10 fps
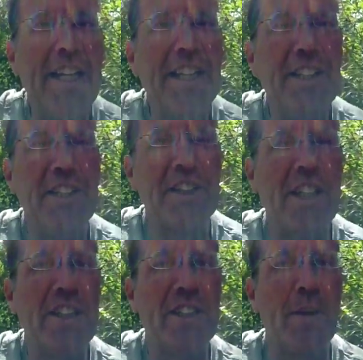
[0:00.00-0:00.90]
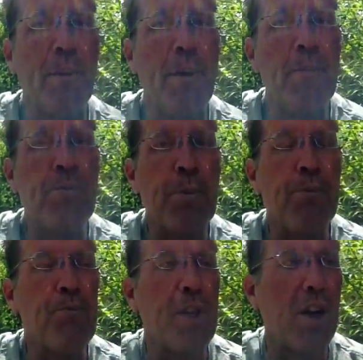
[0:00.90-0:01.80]
he sees them
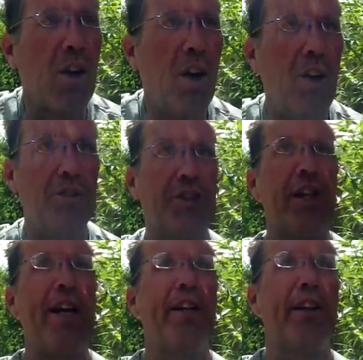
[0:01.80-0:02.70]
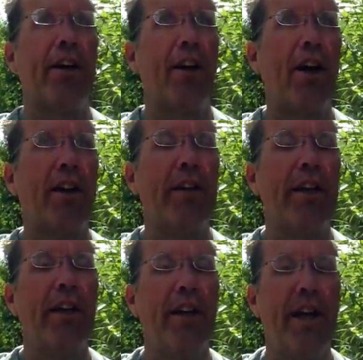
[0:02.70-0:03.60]
all standing there
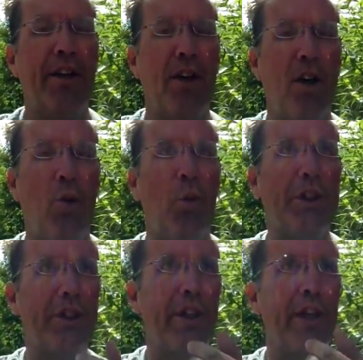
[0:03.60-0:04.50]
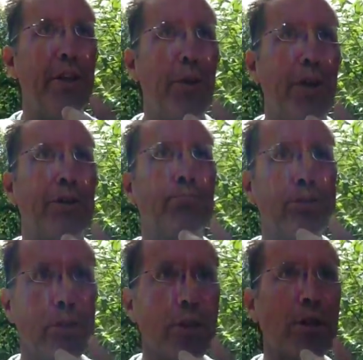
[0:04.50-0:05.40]
oddly, and they're all whistling in unison.
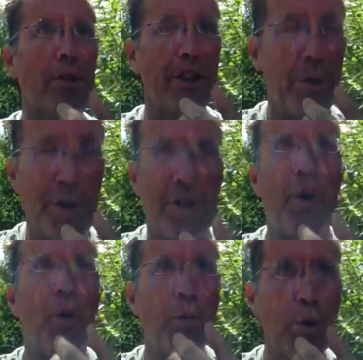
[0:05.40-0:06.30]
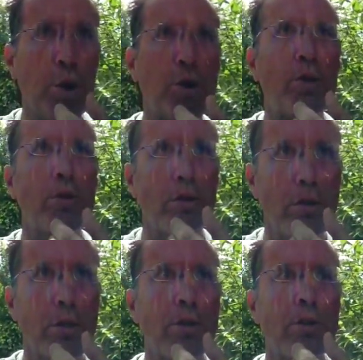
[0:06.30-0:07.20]
Boot, in unison. Boot,
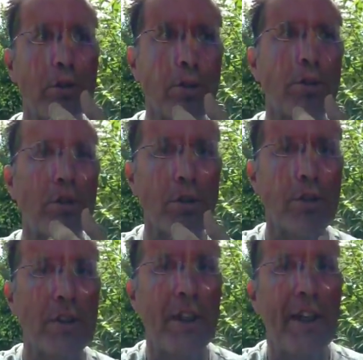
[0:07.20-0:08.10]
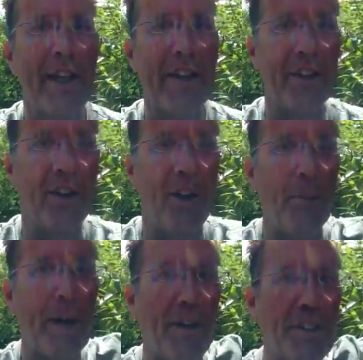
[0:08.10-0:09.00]
doot, doot, doot. And they're all
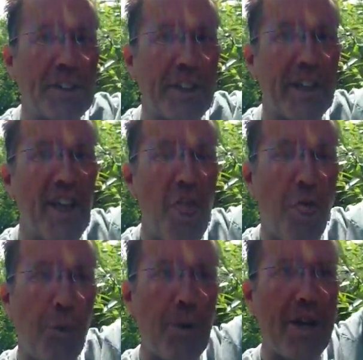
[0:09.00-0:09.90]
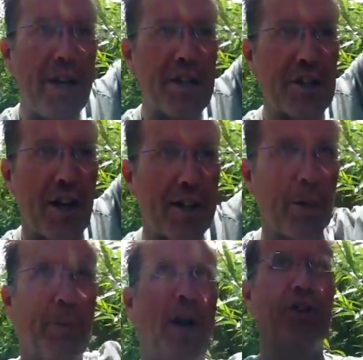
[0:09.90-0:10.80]
balancing 3
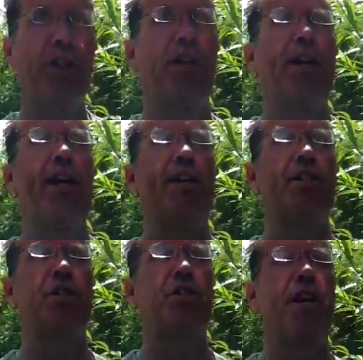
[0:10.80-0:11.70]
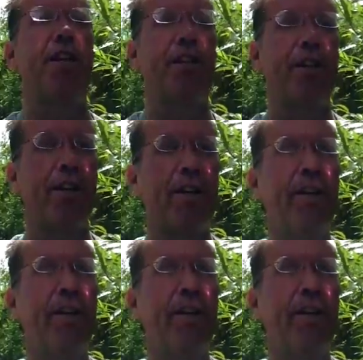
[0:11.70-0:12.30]
soccer balls on their head, just standing there.